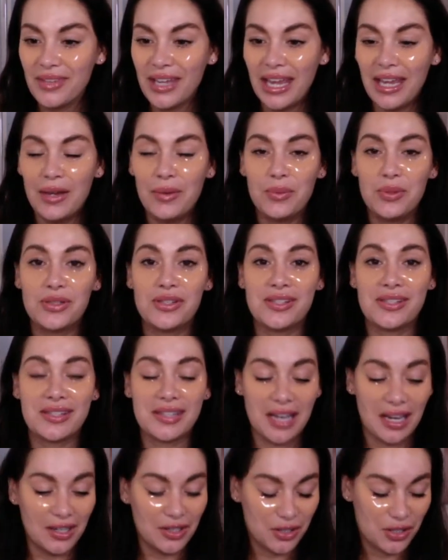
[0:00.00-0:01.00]
it was
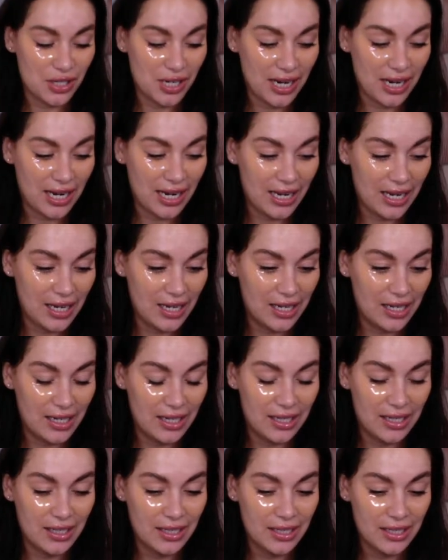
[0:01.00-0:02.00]
such
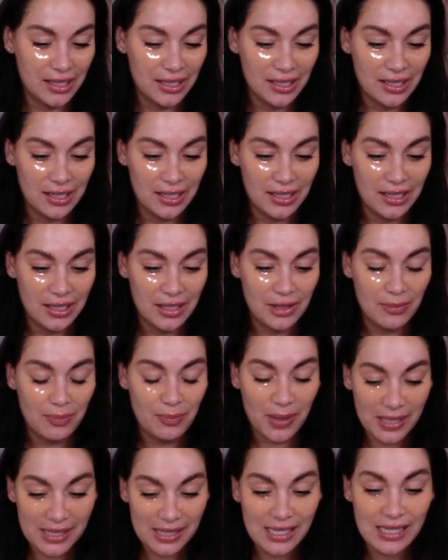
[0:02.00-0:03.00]
a
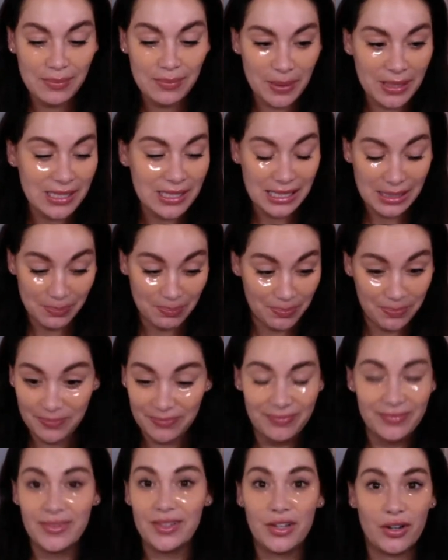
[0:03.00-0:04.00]
busy,
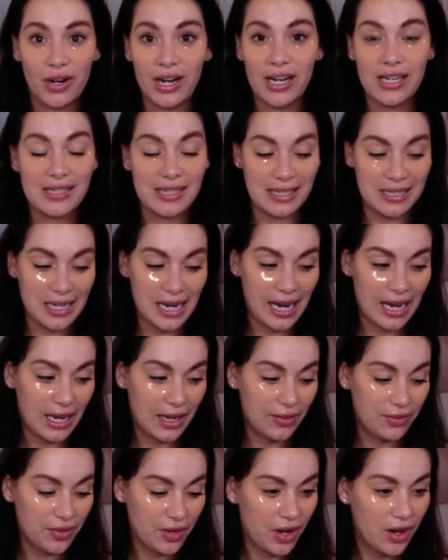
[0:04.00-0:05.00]
crazy day
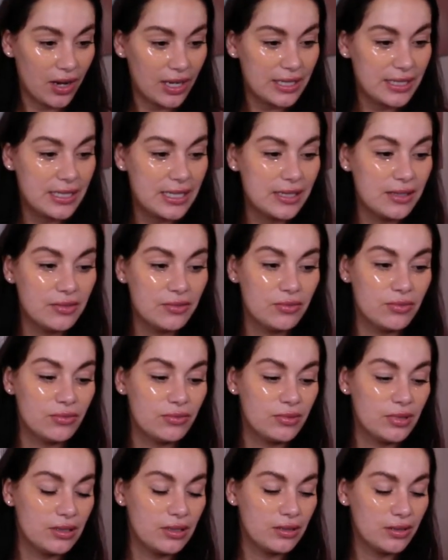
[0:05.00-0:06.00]
that I didn't
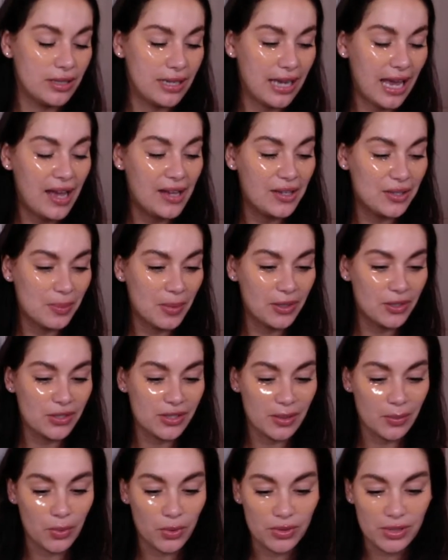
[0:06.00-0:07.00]
get as much as
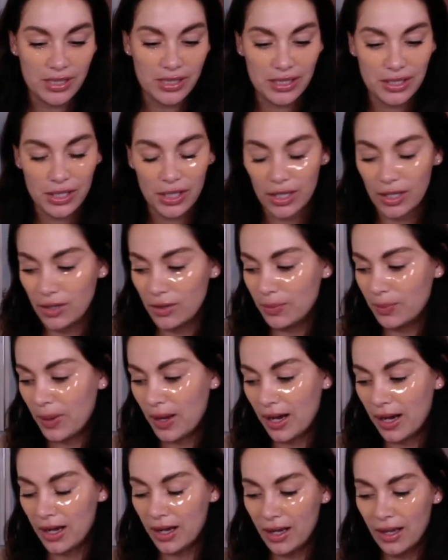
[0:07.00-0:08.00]
I wanted to,
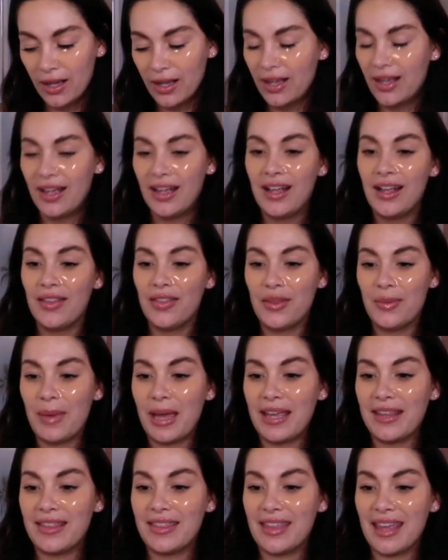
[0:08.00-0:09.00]
but the
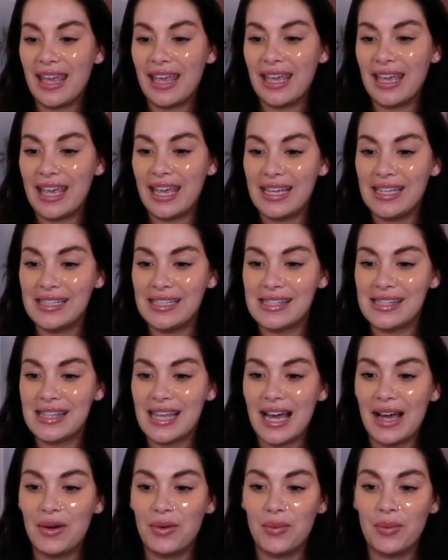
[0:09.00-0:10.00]
main thing is
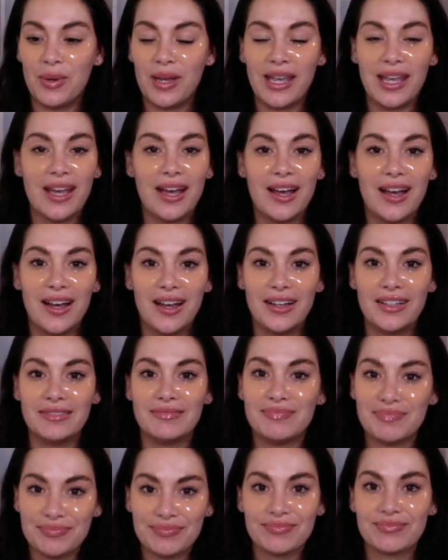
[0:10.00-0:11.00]
that we
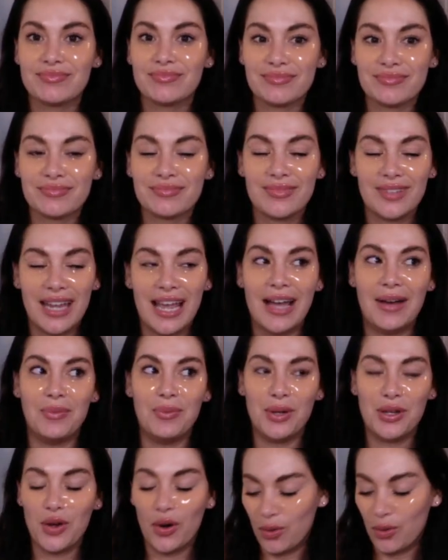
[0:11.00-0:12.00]
yeah,
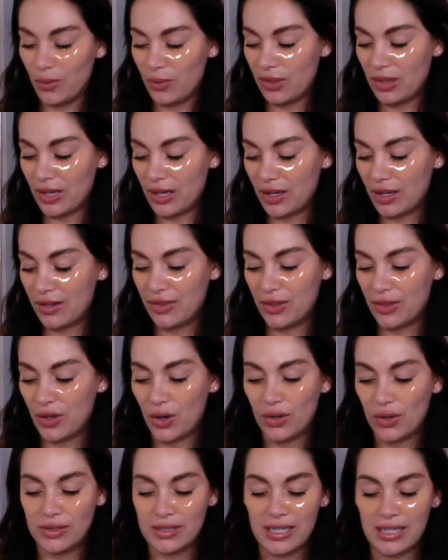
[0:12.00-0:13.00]
we got all the
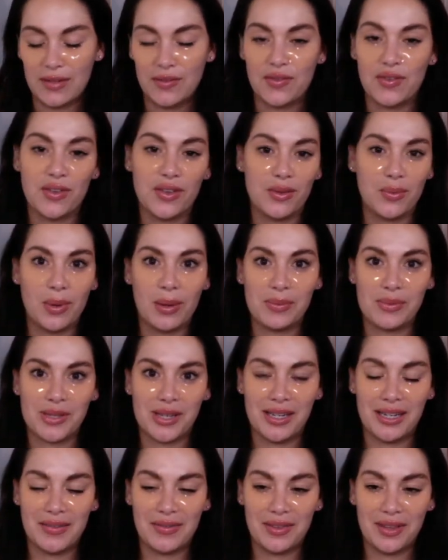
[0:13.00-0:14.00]
content for the website
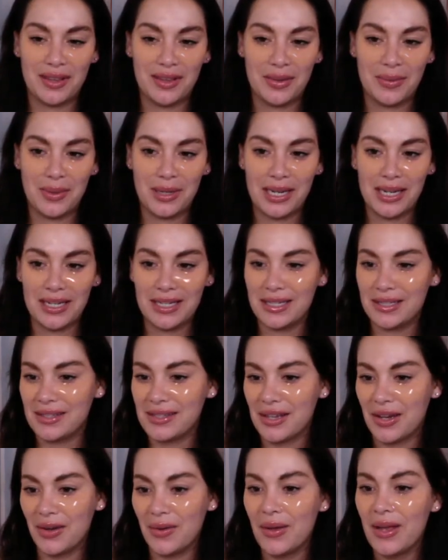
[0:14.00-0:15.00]
and everything that we needed.
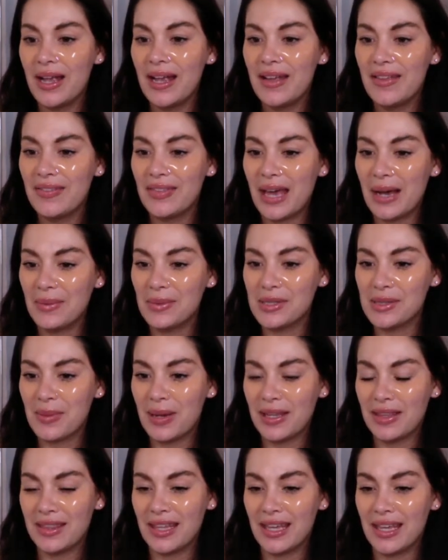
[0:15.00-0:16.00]
So that was the
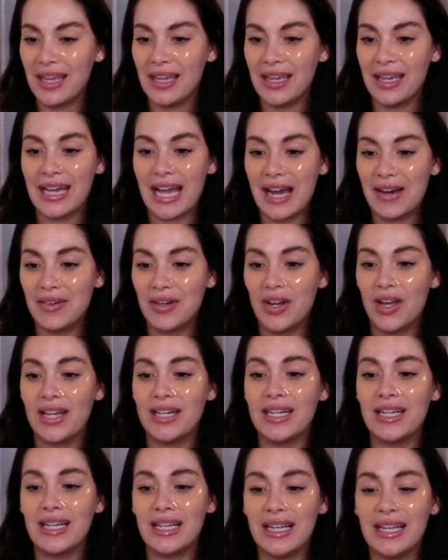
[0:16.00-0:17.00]
main thing.
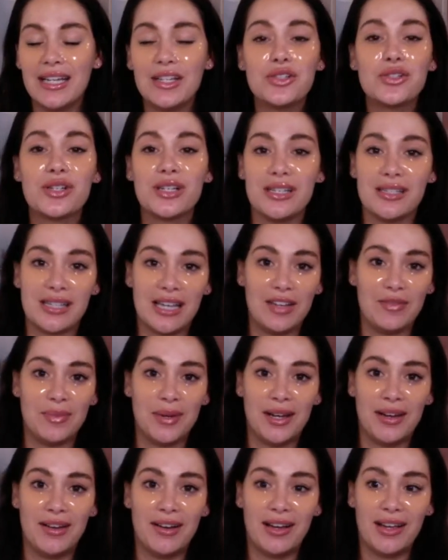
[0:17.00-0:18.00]
Caroline literally saved
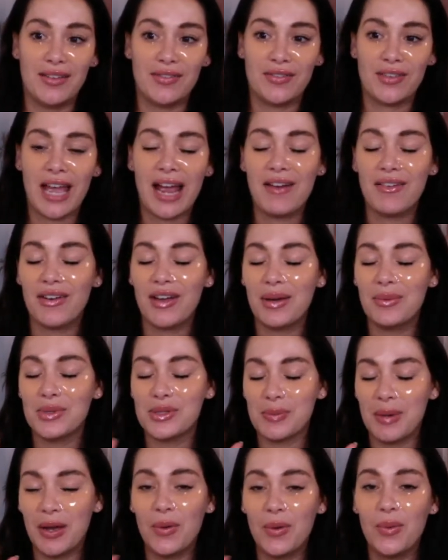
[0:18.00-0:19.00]
my life. Caroline was
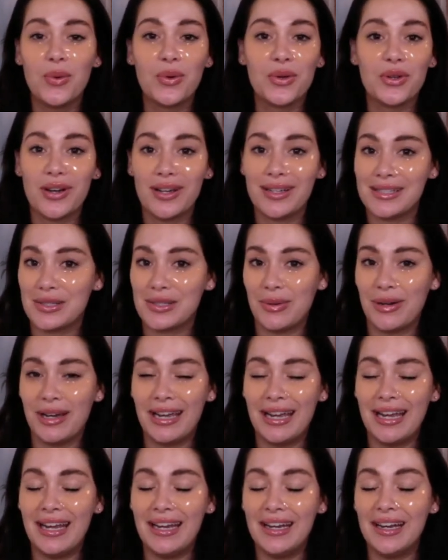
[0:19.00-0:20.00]
my organized
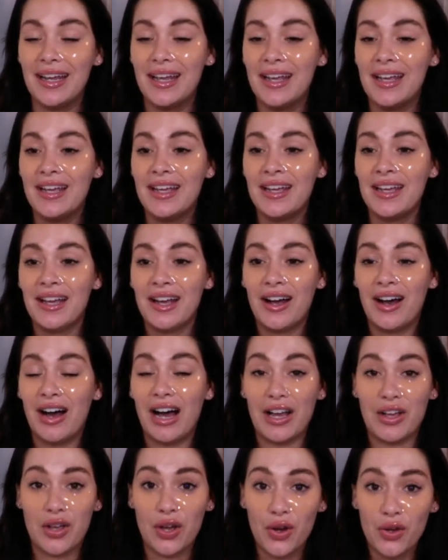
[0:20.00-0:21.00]
queen.
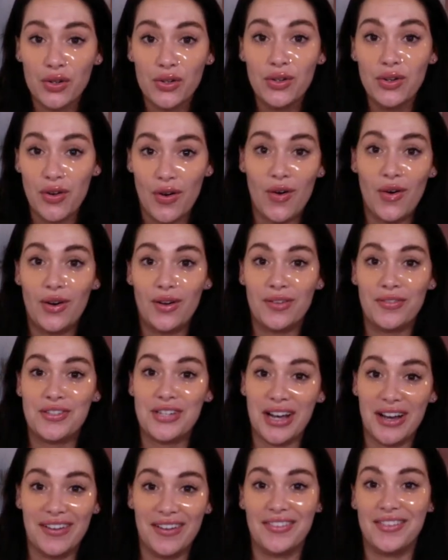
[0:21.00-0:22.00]
I could not have
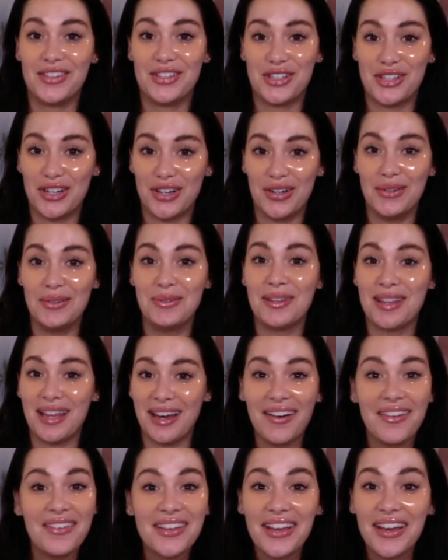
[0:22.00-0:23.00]
done the shoot
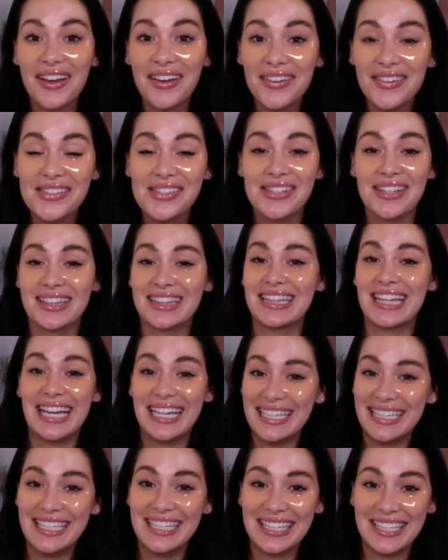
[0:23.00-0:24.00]
without you, so
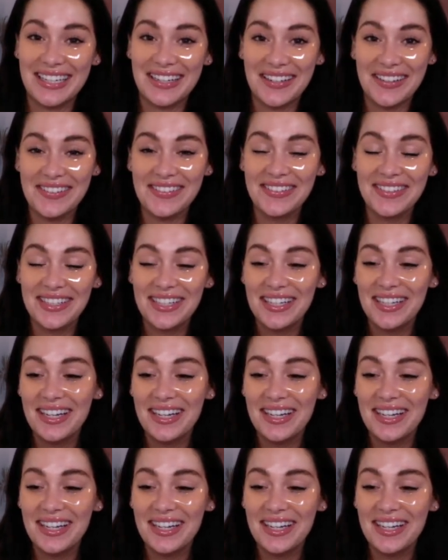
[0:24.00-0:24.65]
thank you.